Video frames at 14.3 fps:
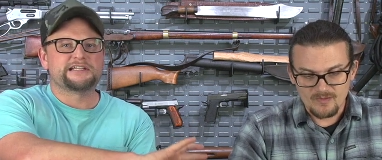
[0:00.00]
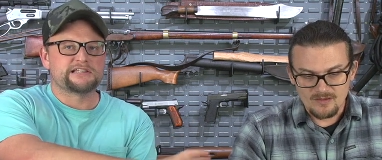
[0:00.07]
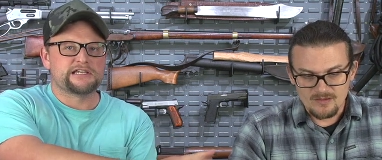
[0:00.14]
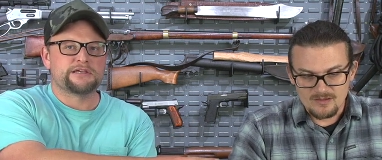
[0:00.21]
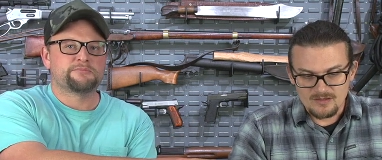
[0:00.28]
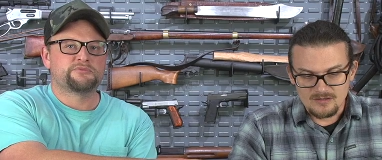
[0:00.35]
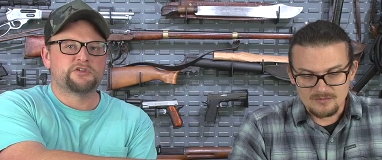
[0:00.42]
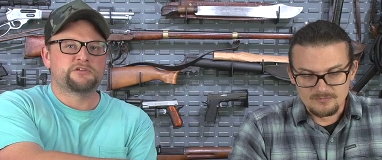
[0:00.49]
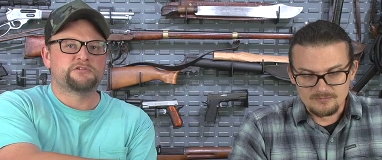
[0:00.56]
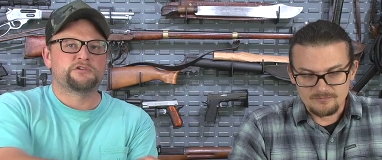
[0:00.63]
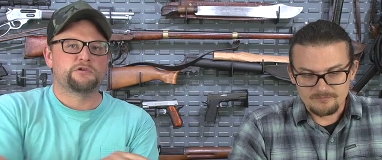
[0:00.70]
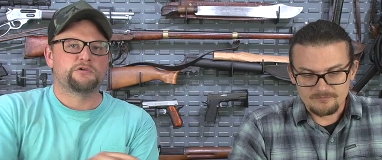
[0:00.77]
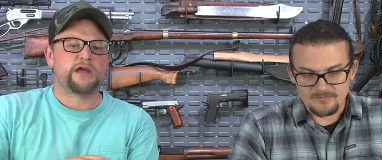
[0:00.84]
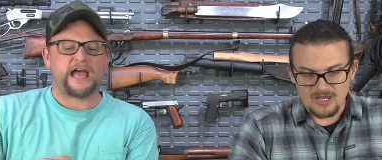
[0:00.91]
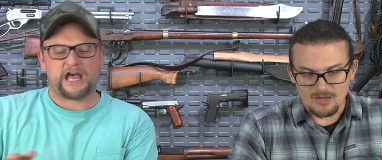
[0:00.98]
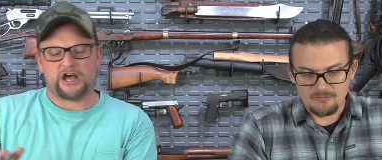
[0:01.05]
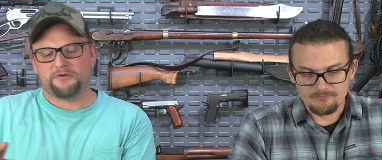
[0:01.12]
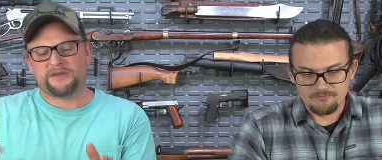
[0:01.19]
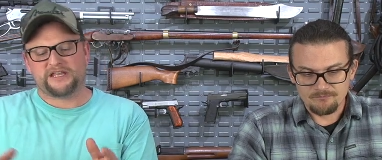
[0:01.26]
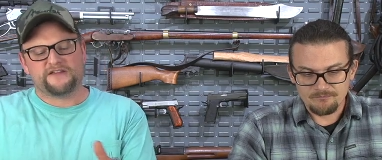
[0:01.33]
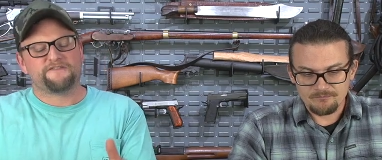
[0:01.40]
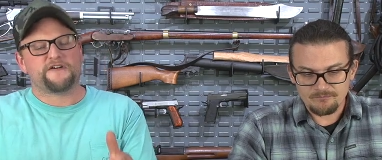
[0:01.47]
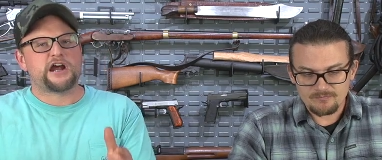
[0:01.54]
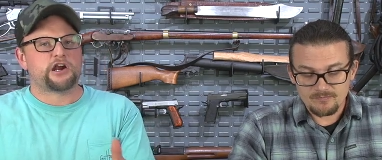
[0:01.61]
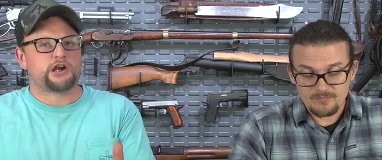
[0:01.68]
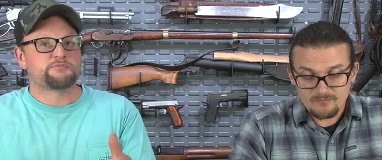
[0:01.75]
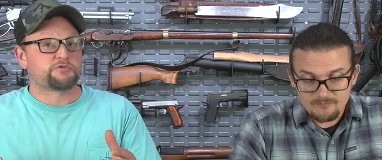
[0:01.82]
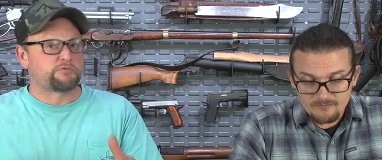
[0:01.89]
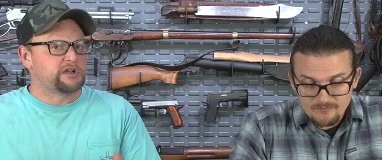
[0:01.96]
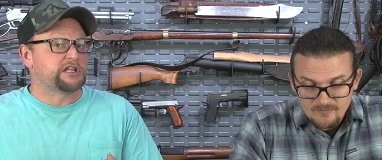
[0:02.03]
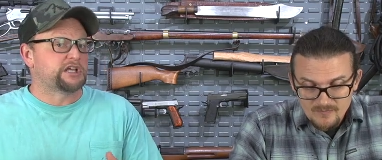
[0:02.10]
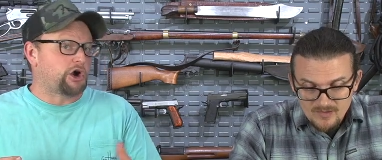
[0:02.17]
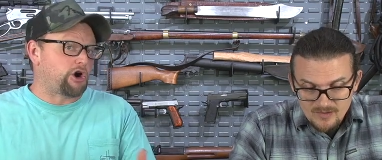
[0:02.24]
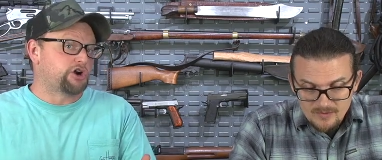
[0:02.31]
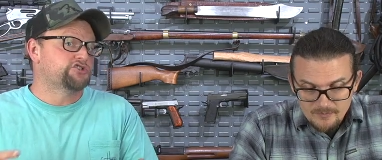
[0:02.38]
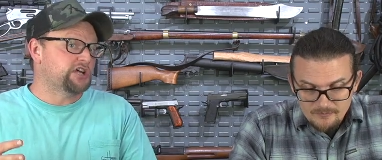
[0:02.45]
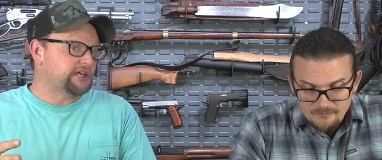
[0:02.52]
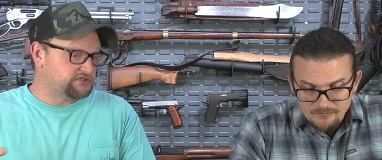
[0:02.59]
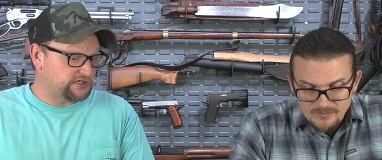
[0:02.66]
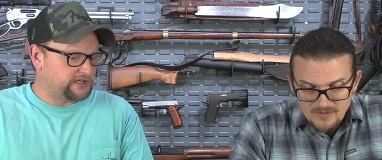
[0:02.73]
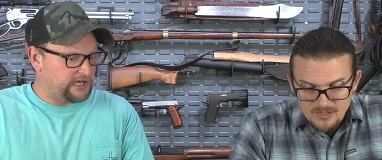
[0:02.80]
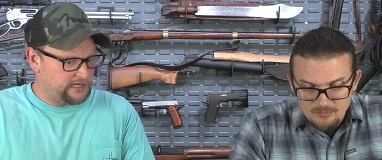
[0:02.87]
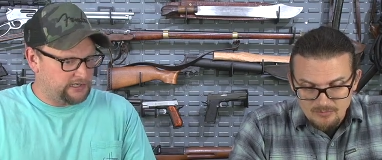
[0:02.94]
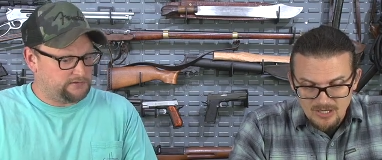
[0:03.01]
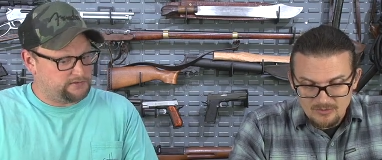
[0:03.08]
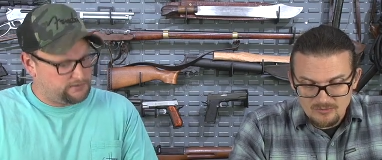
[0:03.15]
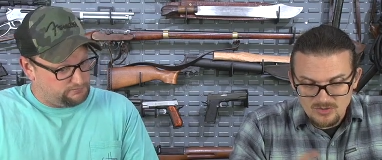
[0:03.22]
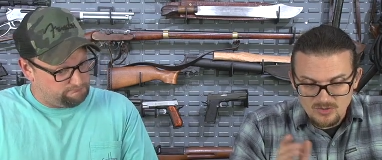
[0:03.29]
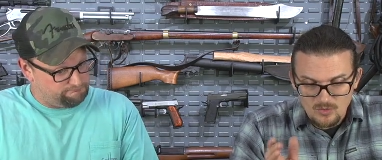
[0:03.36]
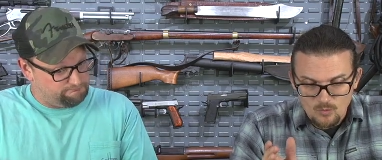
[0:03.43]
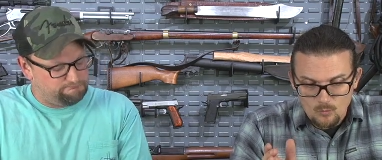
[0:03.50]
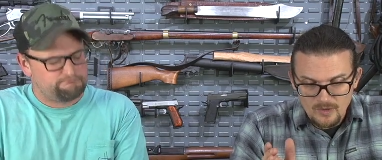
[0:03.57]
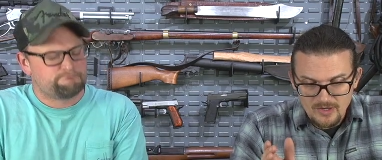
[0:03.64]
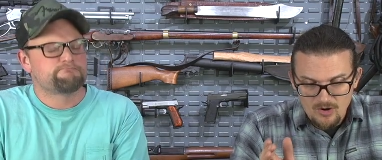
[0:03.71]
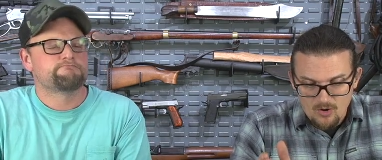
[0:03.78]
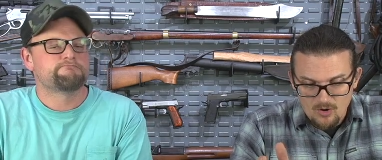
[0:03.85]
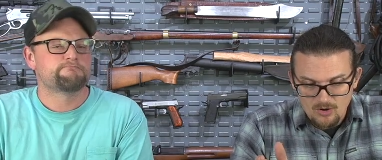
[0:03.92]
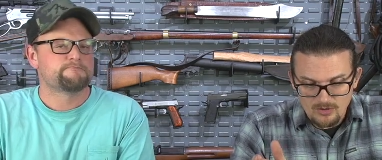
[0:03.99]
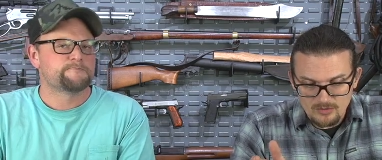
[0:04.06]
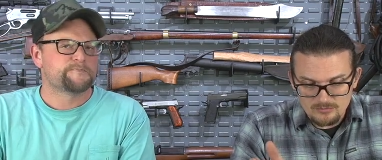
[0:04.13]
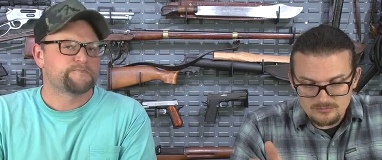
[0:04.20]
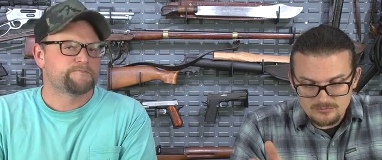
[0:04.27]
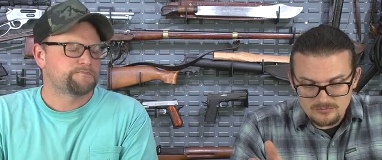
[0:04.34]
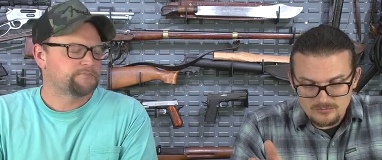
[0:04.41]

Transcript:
Speaker 1: glimpse into how many firearms really are changing hands. But we are